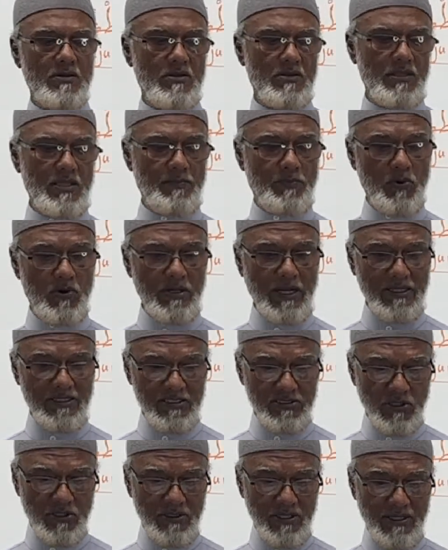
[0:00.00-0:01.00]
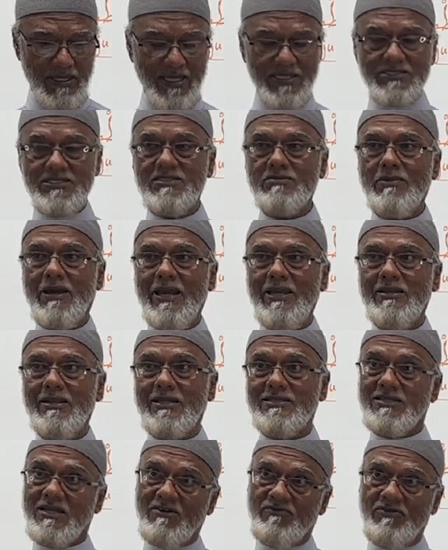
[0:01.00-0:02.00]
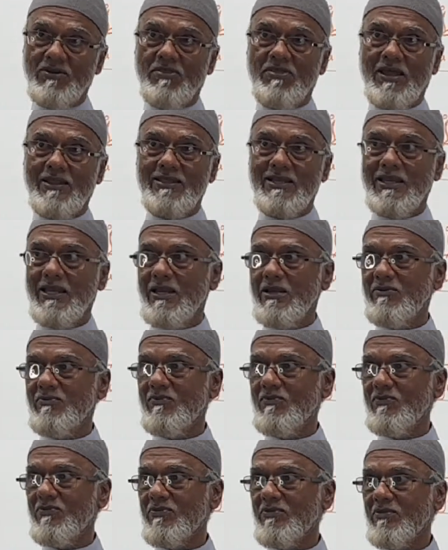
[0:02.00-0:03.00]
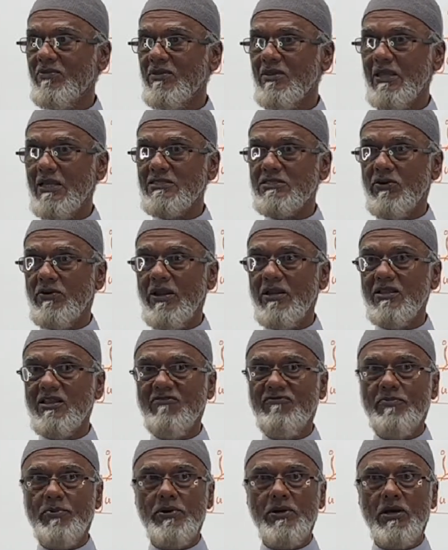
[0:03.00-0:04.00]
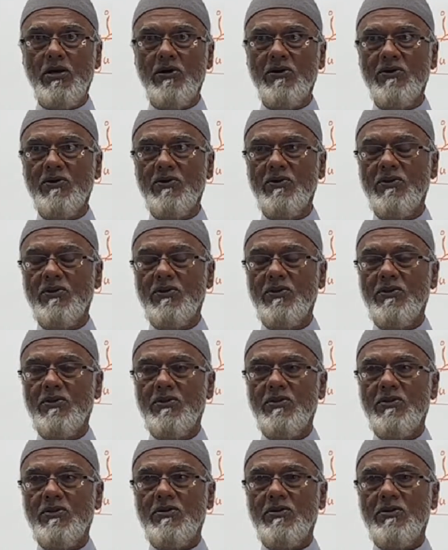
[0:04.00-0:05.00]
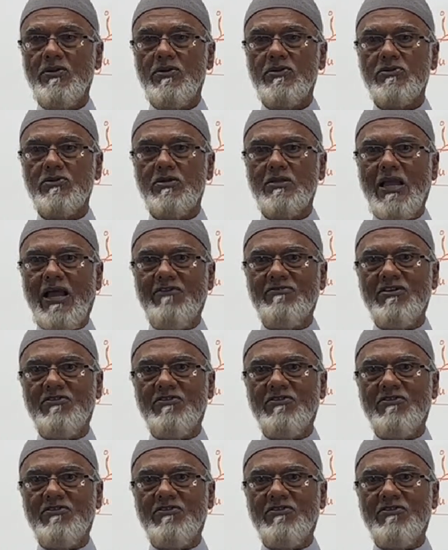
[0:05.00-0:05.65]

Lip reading: The book that is on the desk is mine. That's a different that again. That's a relative pronoun. So you have